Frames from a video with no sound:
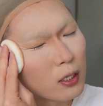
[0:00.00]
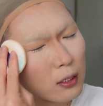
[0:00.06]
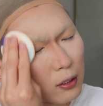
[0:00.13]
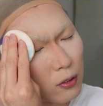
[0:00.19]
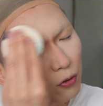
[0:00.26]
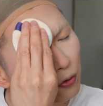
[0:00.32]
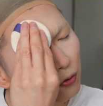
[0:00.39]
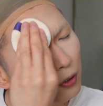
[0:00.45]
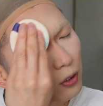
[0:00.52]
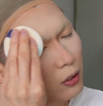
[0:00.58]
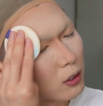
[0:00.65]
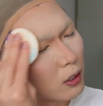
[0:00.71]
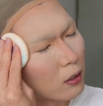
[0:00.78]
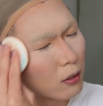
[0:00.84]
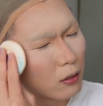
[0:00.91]
and then you just
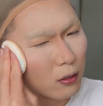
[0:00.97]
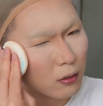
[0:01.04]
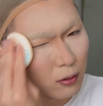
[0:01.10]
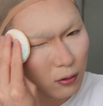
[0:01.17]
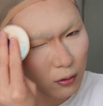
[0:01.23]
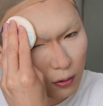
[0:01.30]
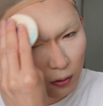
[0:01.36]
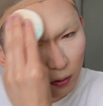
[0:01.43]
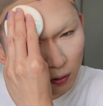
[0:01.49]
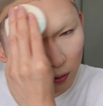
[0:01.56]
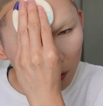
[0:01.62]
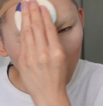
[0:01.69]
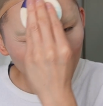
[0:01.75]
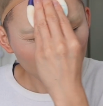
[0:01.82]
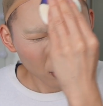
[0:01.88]
set it.
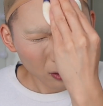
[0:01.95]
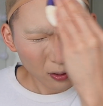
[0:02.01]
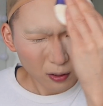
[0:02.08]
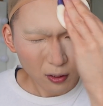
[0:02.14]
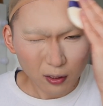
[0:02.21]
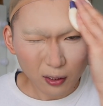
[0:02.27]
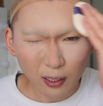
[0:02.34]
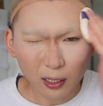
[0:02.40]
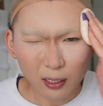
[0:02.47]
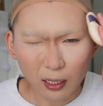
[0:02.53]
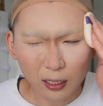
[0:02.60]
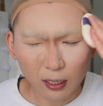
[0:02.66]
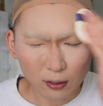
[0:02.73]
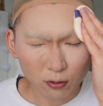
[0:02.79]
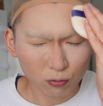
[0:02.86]
And
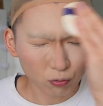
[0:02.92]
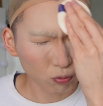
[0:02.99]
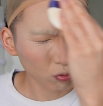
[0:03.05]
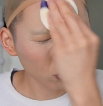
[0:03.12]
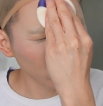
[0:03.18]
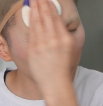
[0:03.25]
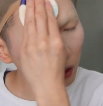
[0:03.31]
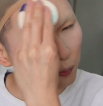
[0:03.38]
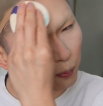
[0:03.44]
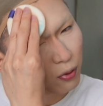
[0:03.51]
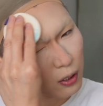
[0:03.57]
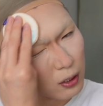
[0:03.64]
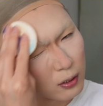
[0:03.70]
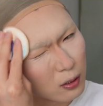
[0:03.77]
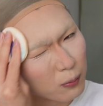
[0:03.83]
I'd like to really
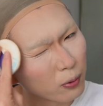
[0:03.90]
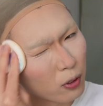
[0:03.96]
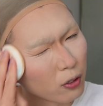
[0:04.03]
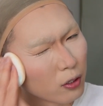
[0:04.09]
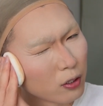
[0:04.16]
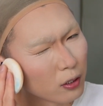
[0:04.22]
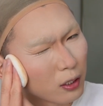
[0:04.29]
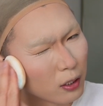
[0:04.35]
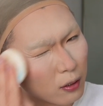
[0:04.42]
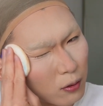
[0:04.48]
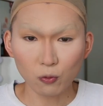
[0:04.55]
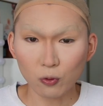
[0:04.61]
press the powder in.